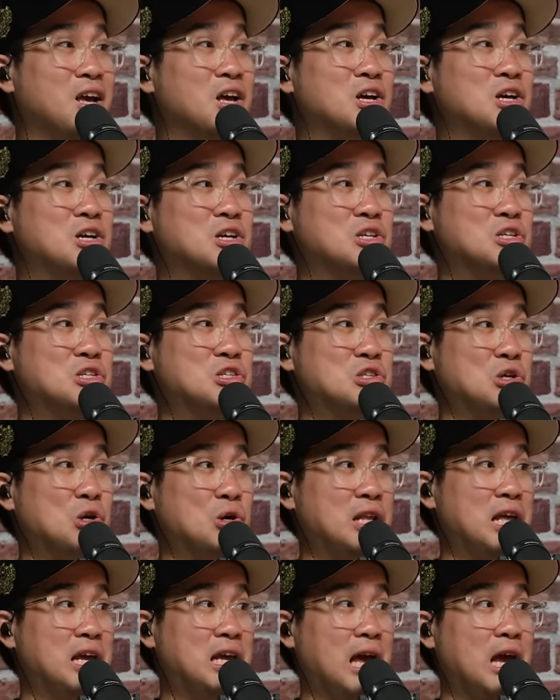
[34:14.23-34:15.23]
Mm.
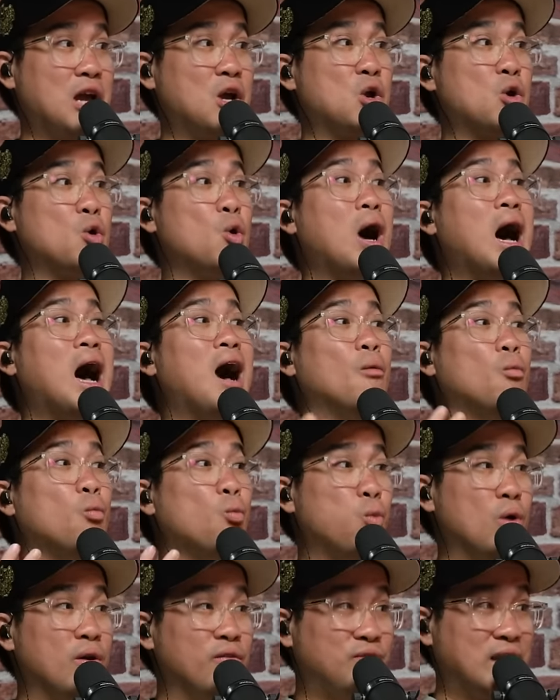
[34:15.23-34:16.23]
So they can grow
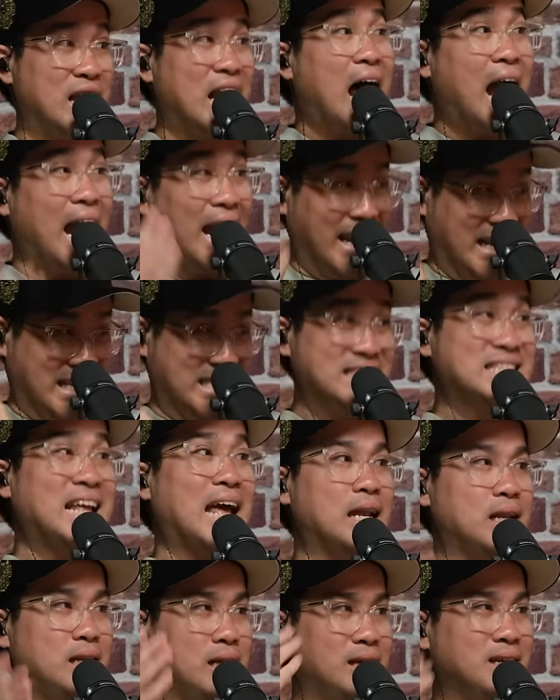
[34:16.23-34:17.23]
up with that
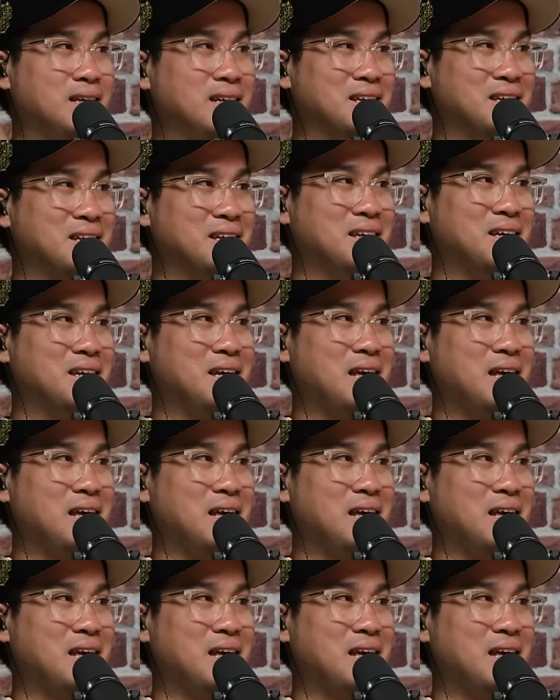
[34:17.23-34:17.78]
understanding